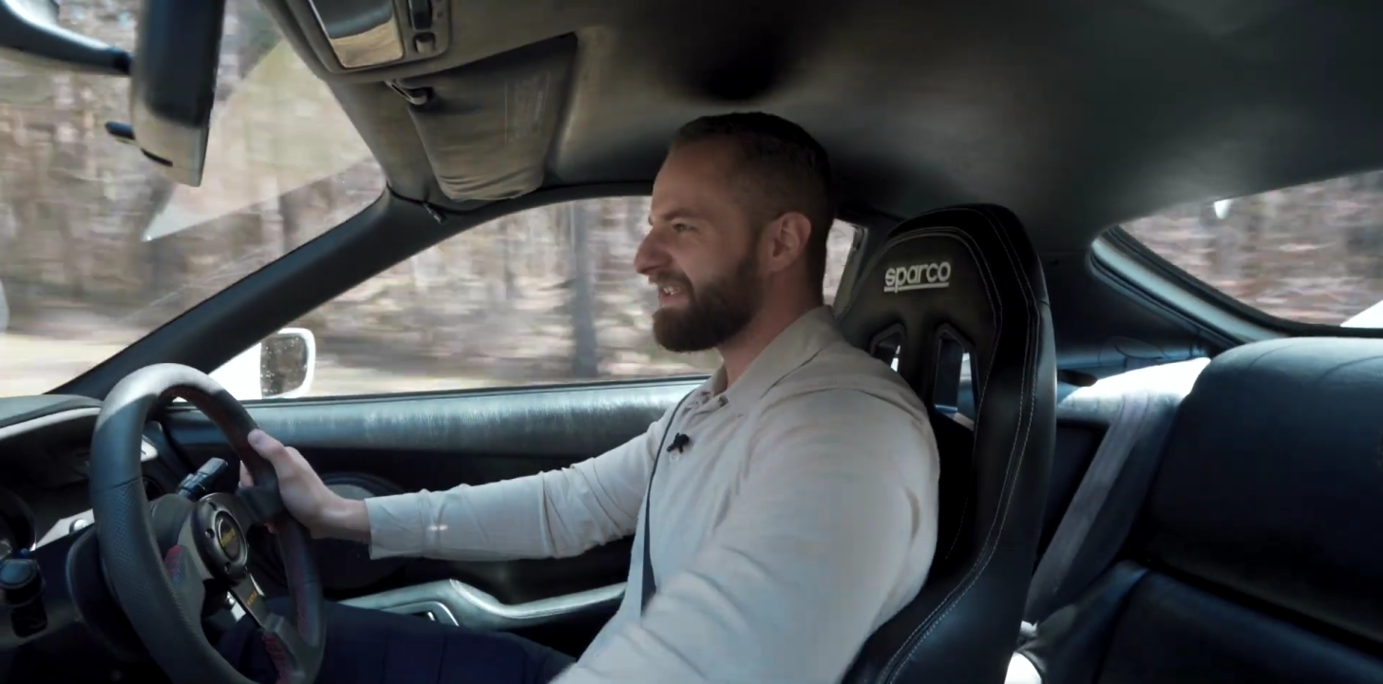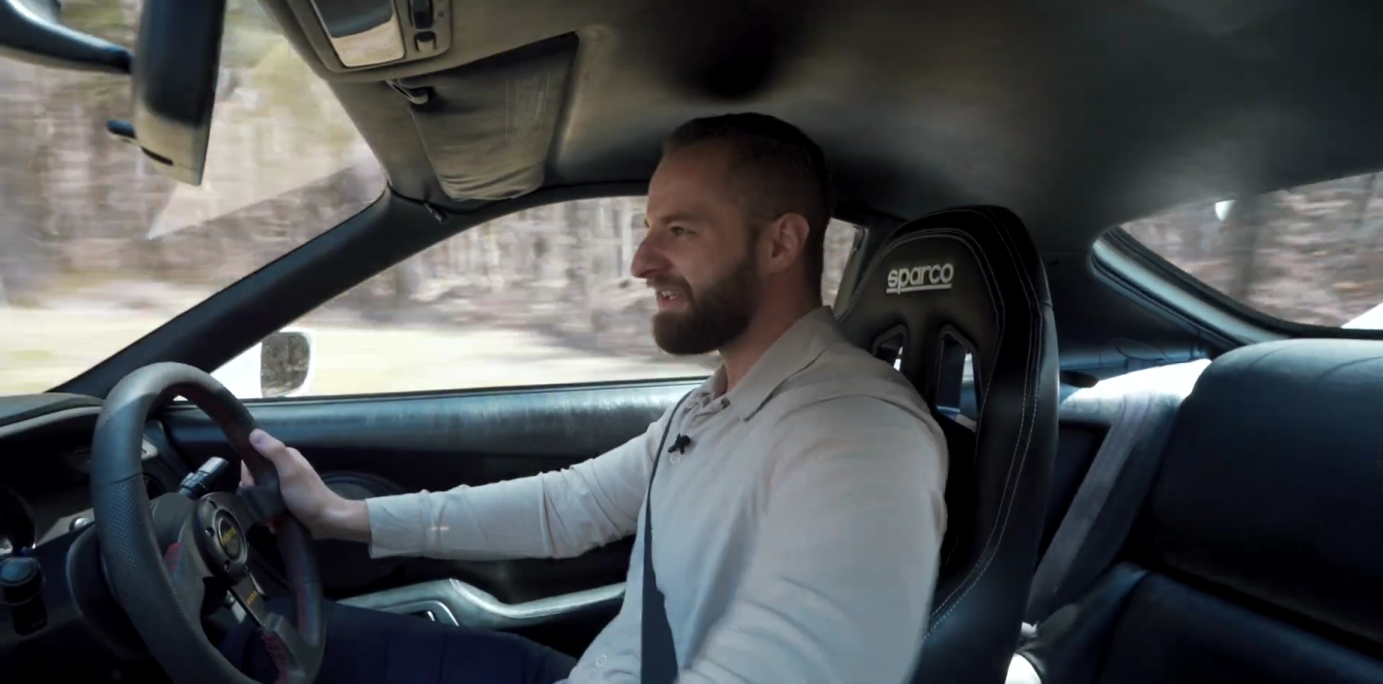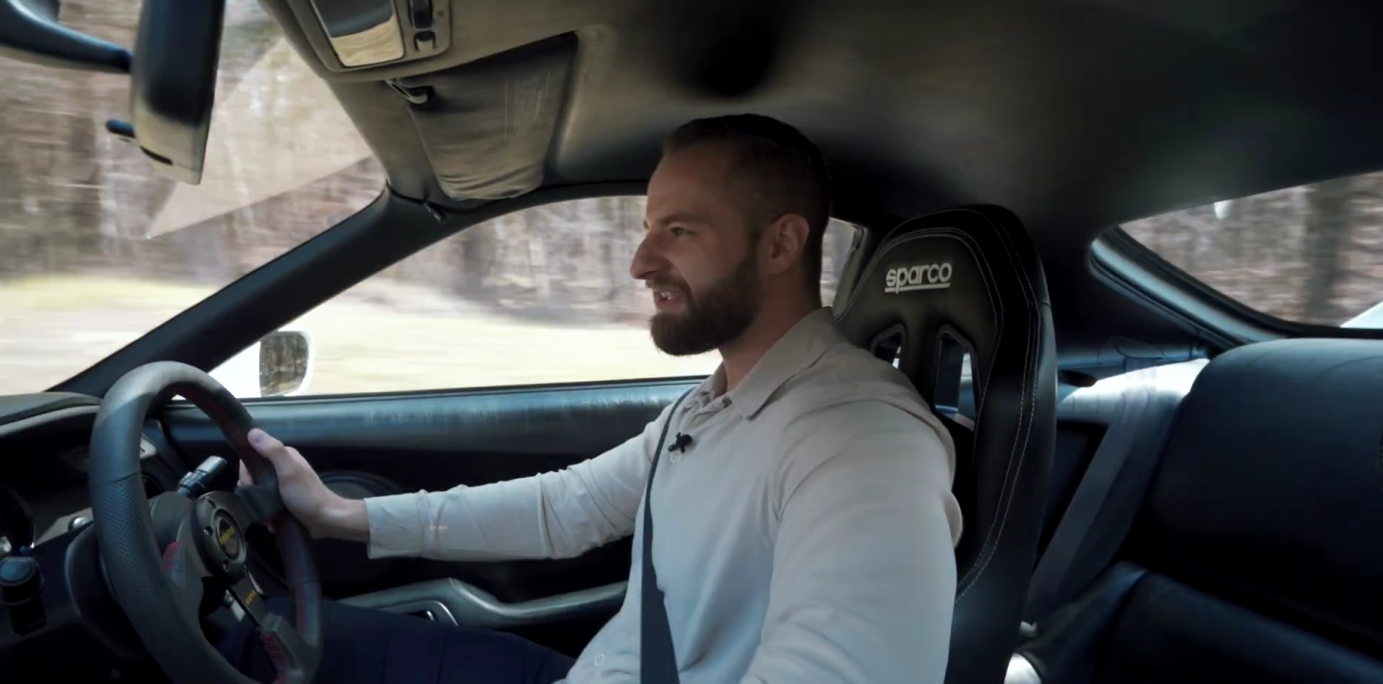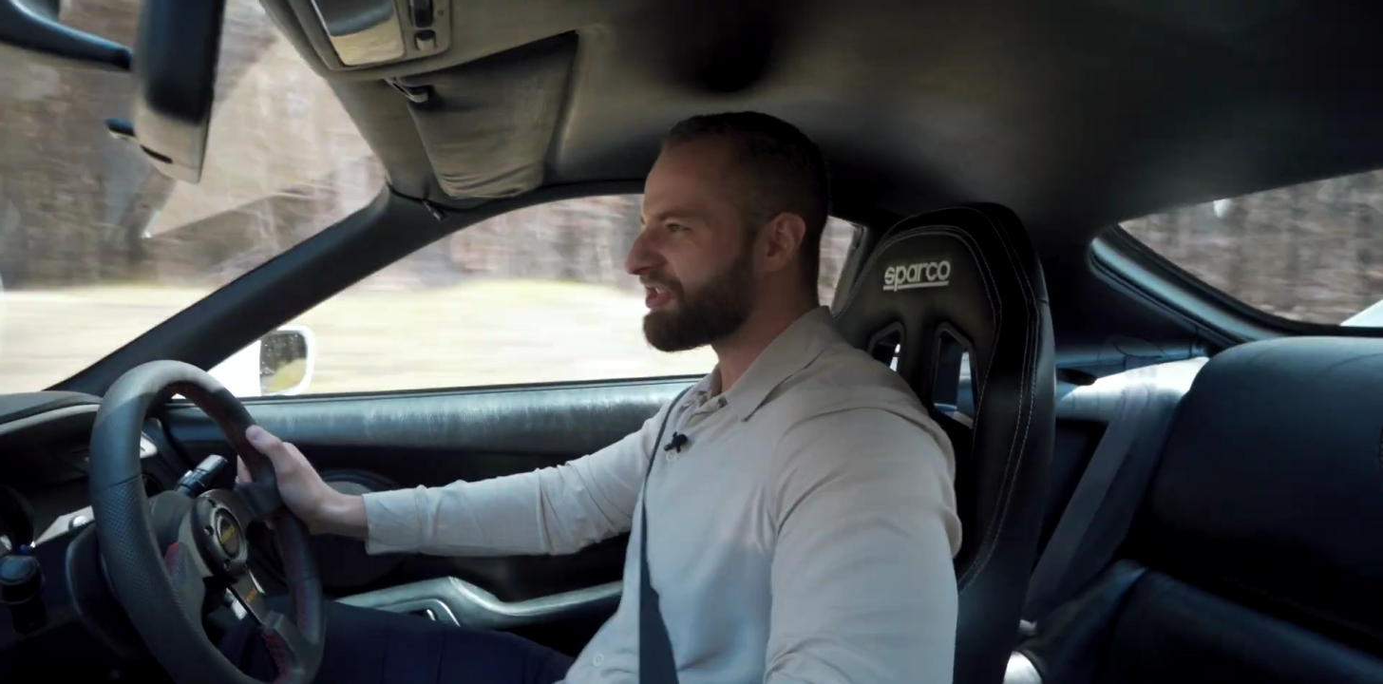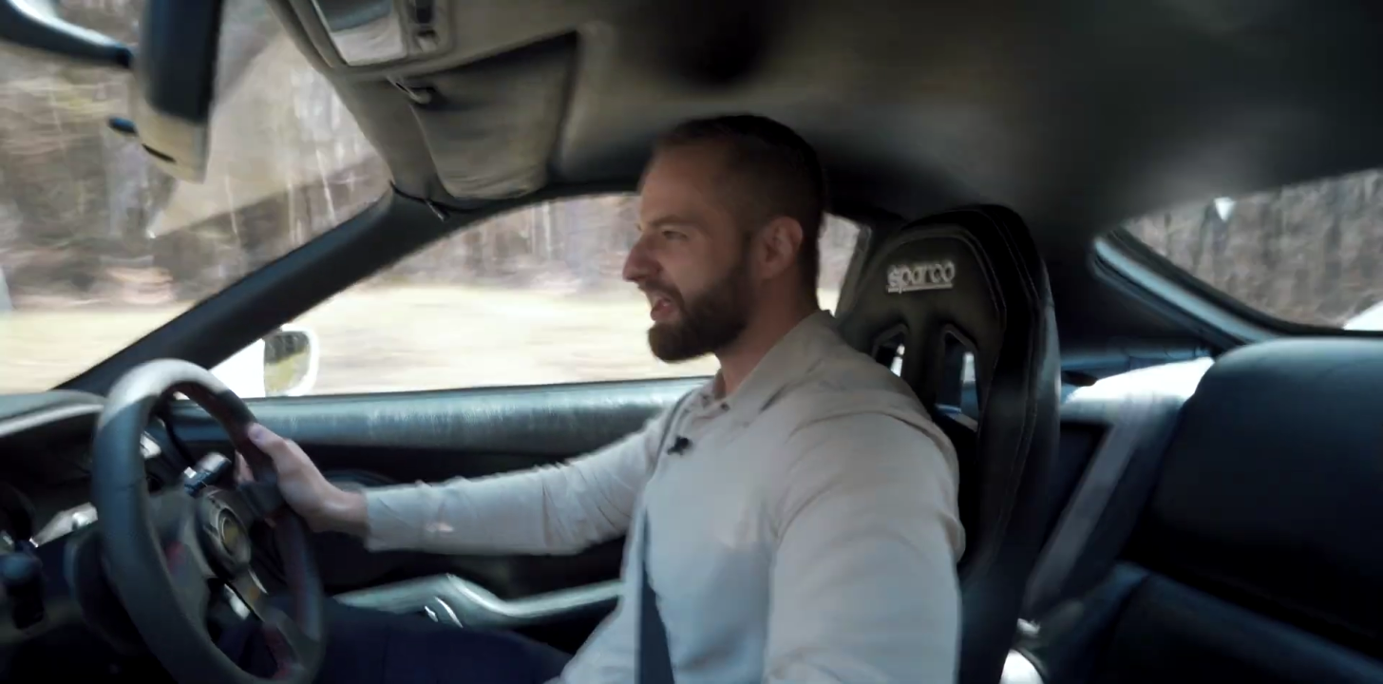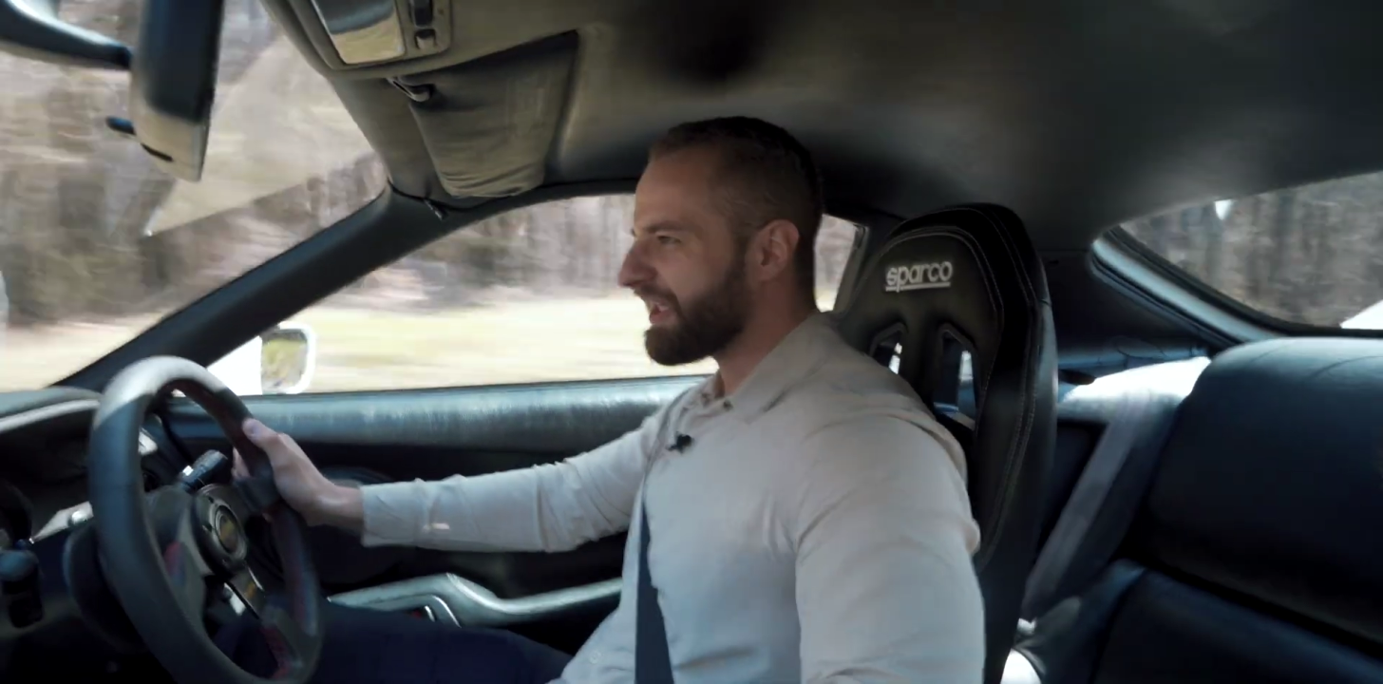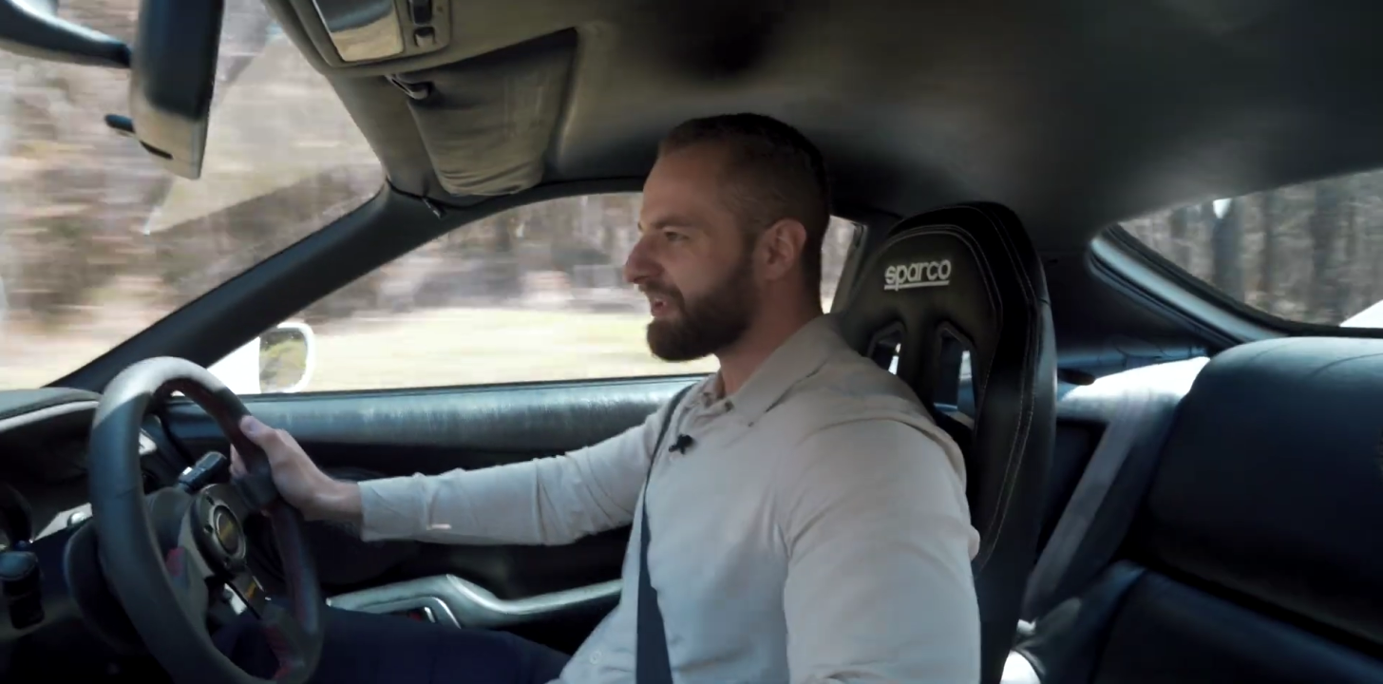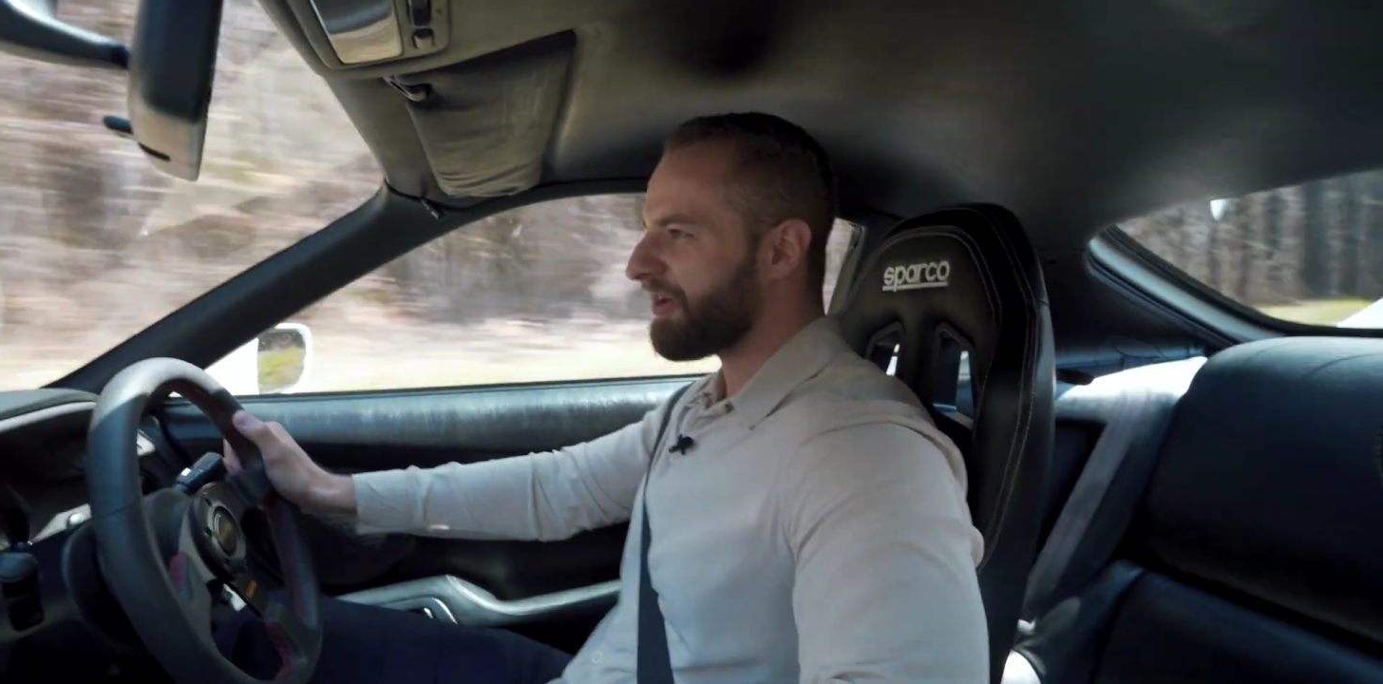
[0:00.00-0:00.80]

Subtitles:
The child